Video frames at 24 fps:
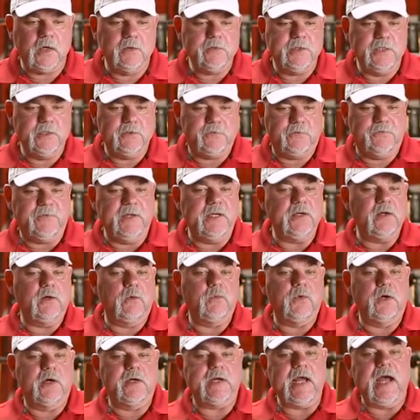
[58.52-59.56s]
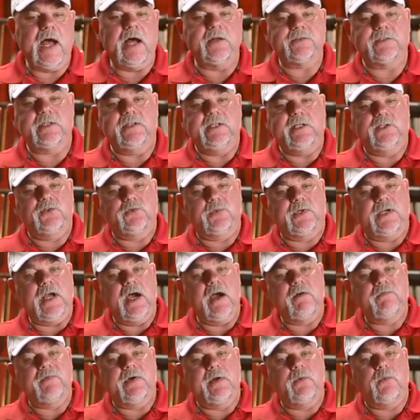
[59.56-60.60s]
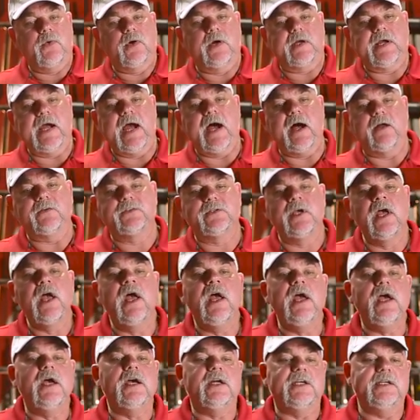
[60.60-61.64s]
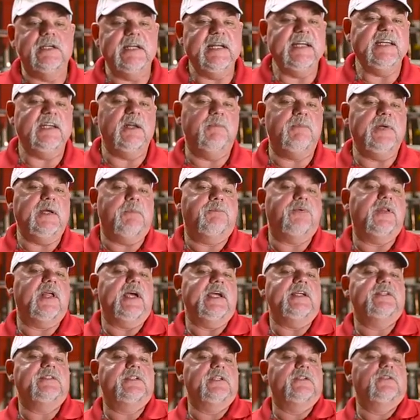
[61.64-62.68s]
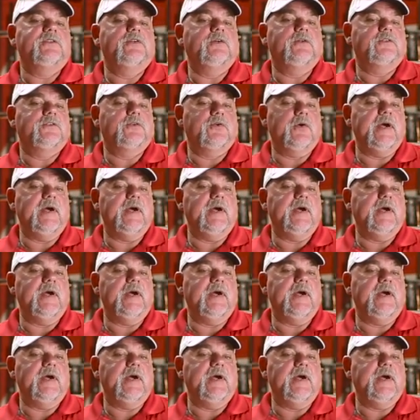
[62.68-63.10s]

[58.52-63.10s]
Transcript: these feeder workouts and these recovery workouts need to be placed into